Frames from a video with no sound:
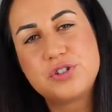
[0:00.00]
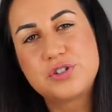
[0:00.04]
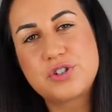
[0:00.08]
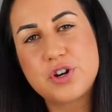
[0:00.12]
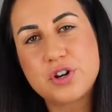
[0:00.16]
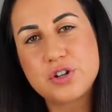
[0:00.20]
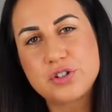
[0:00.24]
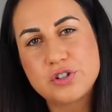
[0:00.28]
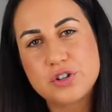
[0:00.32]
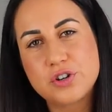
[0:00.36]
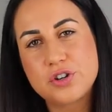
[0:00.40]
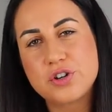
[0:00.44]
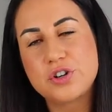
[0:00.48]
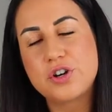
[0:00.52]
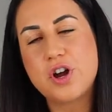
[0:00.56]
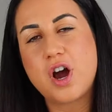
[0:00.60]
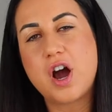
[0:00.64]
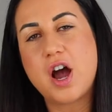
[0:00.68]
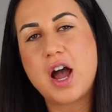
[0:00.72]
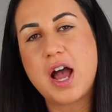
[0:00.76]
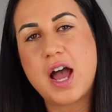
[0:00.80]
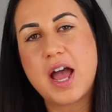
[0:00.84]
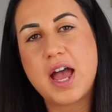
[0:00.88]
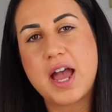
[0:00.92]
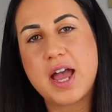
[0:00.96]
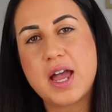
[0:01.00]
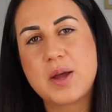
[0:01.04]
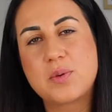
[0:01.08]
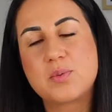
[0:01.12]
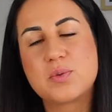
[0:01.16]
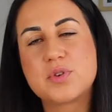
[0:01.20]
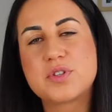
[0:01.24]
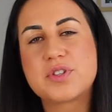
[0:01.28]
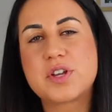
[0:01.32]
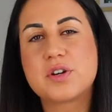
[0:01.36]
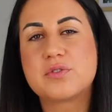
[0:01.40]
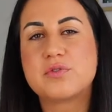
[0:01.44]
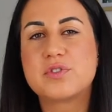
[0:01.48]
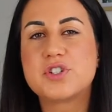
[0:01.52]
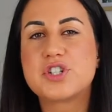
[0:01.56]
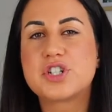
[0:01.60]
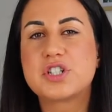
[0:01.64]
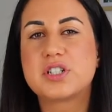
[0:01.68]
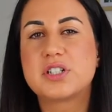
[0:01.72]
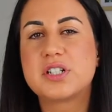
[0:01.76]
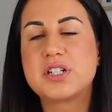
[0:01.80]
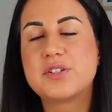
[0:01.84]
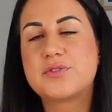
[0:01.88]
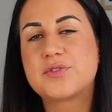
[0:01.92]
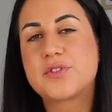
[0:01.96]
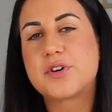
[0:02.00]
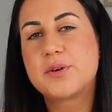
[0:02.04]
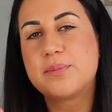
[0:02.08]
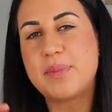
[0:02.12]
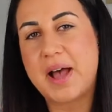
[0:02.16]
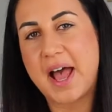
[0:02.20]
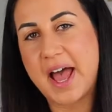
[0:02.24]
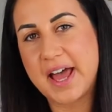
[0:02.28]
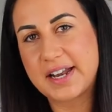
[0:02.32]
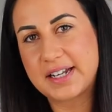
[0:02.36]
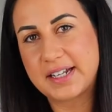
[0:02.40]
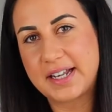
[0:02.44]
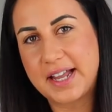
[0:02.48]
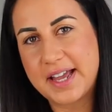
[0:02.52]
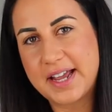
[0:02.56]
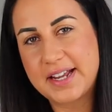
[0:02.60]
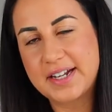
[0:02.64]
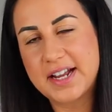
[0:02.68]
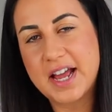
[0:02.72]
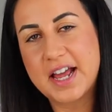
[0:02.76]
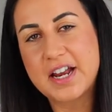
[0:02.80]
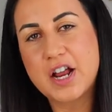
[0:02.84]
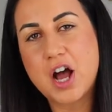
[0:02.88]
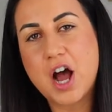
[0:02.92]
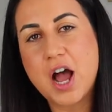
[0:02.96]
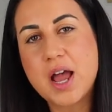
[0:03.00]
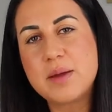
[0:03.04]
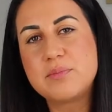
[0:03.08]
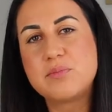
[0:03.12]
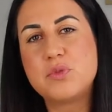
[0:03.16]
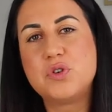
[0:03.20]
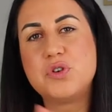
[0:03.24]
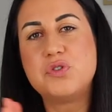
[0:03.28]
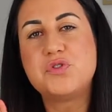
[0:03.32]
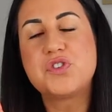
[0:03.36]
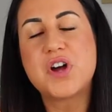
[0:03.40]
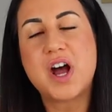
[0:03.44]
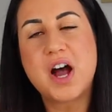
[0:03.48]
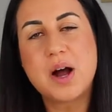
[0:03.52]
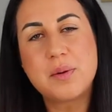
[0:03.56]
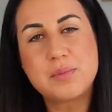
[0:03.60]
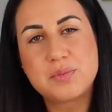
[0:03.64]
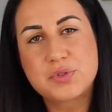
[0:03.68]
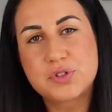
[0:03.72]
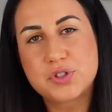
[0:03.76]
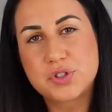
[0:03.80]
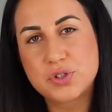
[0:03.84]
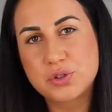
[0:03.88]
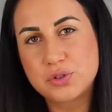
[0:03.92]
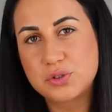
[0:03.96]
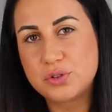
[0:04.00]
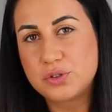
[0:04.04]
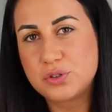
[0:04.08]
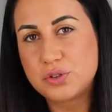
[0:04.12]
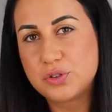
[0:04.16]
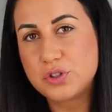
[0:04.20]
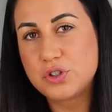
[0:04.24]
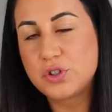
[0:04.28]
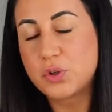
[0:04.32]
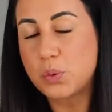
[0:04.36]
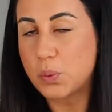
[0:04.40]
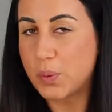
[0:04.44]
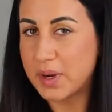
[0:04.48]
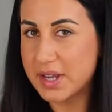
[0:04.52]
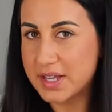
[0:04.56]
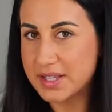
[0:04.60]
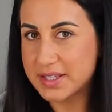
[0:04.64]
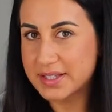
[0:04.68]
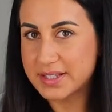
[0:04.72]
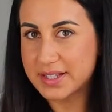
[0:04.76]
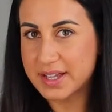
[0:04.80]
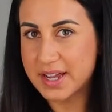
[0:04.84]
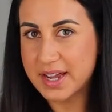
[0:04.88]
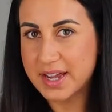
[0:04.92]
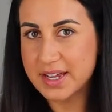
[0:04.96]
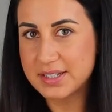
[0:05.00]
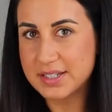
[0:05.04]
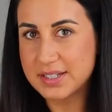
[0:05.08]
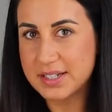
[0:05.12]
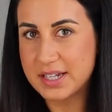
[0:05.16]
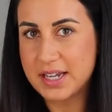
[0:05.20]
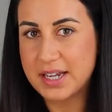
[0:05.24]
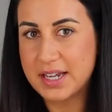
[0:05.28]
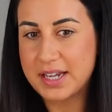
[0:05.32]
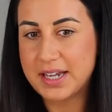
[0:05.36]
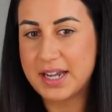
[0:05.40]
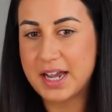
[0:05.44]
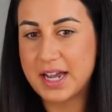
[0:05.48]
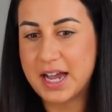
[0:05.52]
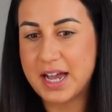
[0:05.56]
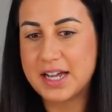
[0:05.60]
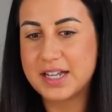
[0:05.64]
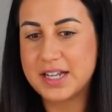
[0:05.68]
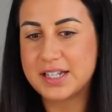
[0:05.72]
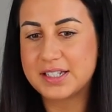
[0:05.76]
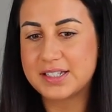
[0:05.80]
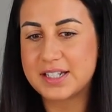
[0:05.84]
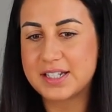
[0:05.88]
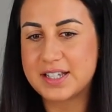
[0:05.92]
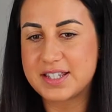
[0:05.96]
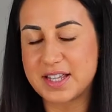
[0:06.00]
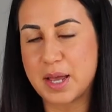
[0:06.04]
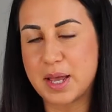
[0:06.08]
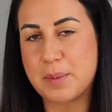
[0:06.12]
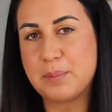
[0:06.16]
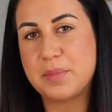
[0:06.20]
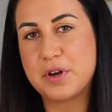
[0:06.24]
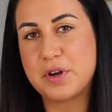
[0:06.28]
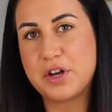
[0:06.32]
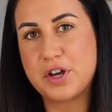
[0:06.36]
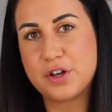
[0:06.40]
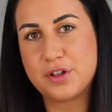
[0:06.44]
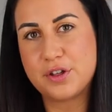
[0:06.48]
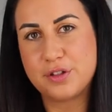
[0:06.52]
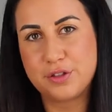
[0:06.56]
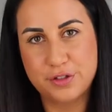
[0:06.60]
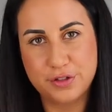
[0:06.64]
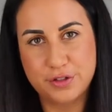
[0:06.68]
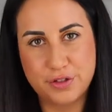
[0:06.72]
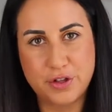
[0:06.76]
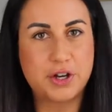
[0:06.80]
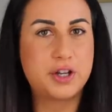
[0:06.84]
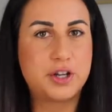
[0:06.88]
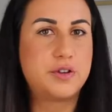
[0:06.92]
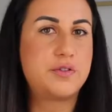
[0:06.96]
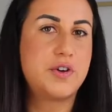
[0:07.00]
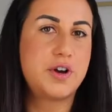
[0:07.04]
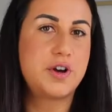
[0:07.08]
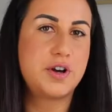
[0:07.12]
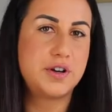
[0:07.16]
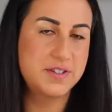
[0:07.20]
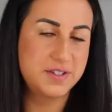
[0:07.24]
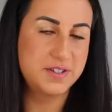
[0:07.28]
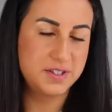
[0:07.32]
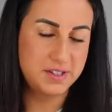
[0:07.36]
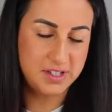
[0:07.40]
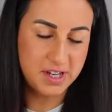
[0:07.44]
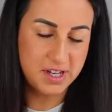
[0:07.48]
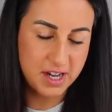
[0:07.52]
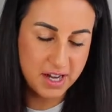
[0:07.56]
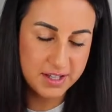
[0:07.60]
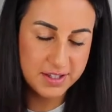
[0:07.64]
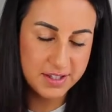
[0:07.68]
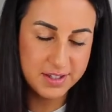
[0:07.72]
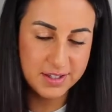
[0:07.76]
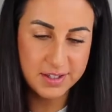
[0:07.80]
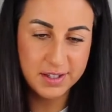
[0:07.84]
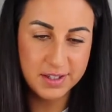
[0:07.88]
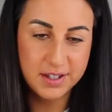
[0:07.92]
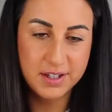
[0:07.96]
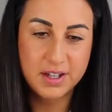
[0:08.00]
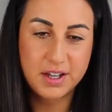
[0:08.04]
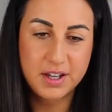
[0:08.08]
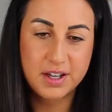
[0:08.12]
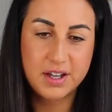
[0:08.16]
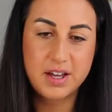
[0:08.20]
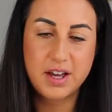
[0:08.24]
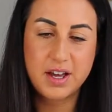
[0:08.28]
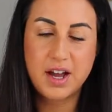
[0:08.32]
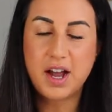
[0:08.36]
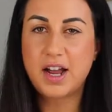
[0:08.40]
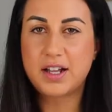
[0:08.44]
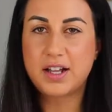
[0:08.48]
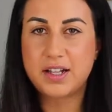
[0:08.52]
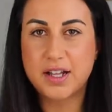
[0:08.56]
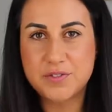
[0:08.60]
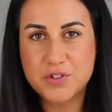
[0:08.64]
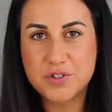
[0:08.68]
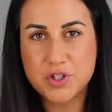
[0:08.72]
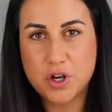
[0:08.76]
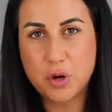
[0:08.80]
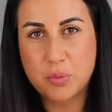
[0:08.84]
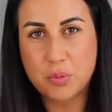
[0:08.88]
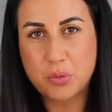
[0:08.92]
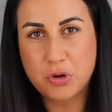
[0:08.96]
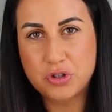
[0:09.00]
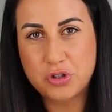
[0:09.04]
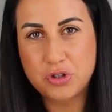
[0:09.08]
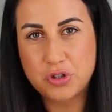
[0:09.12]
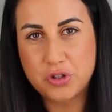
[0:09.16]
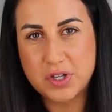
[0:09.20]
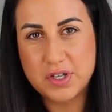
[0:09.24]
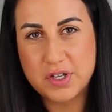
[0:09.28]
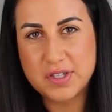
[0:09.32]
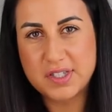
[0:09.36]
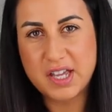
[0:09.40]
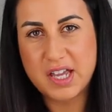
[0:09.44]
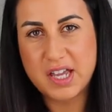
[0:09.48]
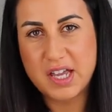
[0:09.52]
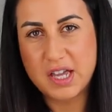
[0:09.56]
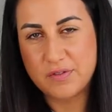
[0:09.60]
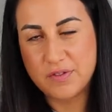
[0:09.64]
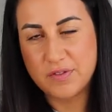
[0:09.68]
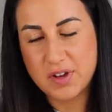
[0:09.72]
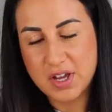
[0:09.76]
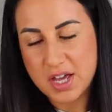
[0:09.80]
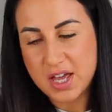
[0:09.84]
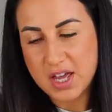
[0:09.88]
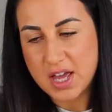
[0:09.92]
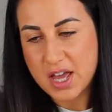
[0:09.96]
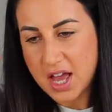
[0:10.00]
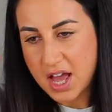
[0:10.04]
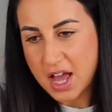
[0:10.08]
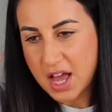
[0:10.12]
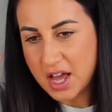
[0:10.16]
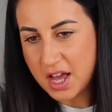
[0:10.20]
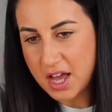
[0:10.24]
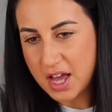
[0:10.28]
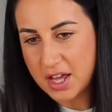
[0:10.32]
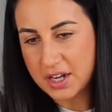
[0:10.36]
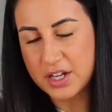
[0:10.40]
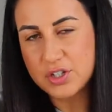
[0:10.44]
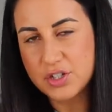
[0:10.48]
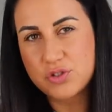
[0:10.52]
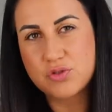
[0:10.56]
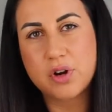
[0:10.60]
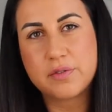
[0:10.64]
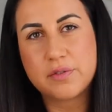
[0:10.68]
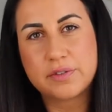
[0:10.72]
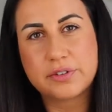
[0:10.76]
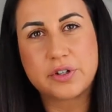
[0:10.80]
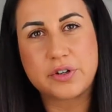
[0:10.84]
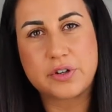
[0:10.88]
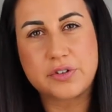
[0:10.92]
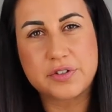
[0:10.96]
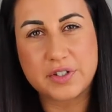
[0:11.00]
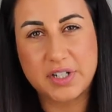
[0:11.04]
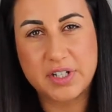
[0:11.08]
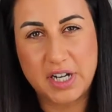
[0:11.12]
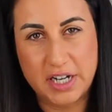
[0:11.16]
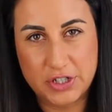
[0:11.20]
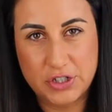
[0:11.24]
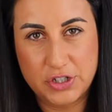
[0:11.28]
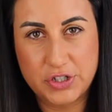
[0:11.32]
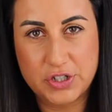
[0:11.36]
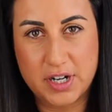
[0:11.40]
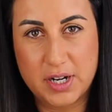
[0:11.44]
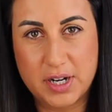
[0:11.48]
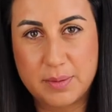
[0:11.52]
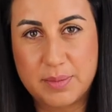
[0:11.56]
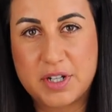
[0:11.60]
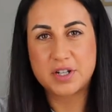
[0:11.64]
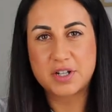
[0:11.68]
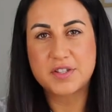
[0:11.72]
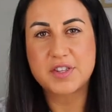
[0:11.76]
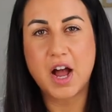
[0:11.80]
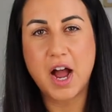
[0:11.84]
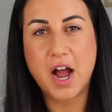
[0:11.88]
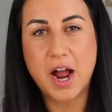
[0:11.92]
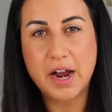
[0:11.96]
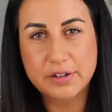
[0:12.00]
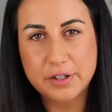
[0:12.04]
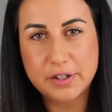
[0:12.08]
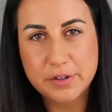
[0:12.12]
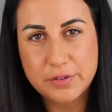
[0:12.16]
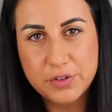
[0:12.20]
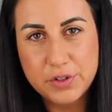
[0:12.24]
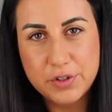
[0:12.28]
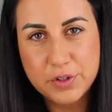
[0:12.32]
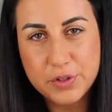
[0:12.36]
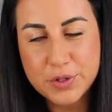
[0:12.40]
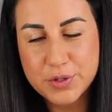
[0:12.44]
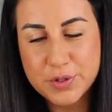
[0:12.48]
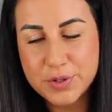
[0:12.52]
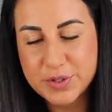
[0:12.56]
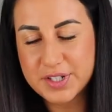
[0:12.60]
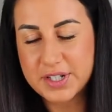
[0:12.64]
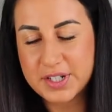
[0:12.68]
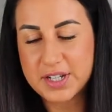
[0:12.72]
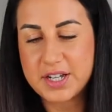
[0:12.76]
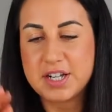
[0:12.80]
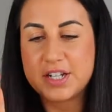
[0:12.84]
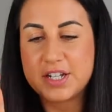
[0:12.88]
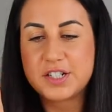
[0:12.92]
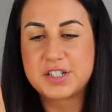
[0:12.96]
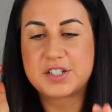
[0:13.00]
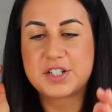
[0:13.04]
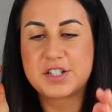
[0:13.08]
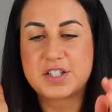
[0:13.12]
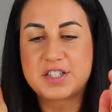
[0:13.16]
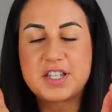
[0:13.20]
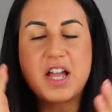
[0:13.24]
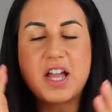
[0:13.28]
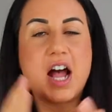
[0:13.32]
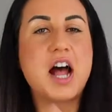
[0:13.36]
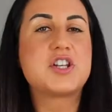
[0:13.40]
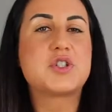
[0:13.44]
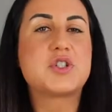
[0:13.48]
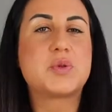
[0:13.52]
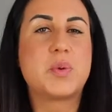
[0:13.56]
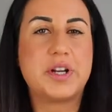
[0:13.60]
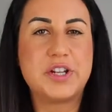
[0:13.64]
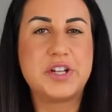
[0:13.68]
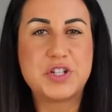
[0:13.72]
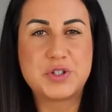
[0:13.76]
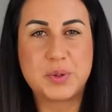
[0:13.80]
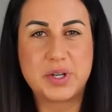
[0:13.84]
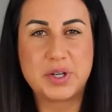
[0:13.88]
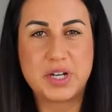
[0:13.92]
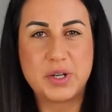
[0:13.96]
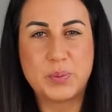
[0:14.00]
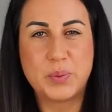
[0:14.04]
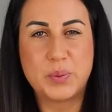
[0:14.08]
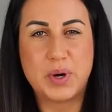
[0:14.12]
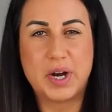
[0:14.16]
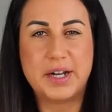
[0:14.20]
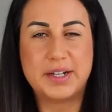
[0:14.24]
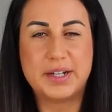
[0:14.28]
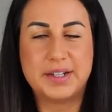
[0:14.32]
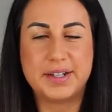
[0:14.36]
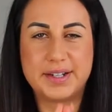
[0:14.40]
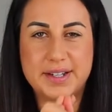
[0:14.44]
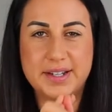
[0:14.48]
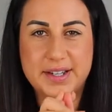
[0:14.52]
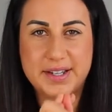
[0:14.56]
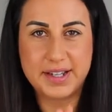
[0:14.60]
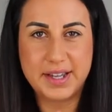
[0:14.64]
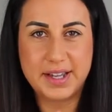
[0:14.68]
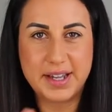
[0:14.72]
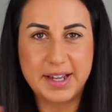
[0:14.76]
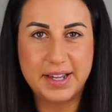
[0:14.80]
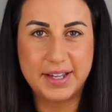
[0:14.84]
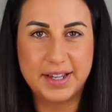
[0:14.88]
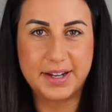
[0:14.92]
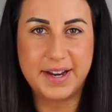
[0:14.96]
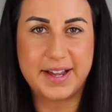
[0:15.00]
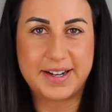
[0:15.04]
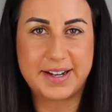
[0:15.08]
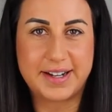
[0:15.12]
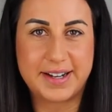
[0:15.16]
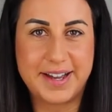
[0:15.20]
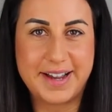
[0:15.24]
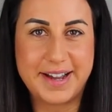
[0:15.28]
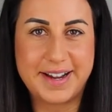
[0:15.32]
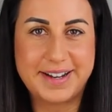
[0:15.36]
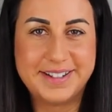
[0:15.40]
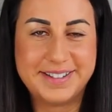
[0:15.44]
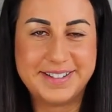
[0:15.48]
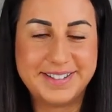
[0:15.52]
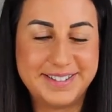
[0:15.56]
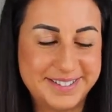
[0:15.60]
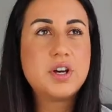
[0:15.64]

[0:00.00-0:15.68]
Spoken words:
don't know, I was originally from Adelaide and I moved up to Queensland December 31st. Yes, I left home on New Year's Eve and I drove across the country because I refused to start 2021 in Adelaide.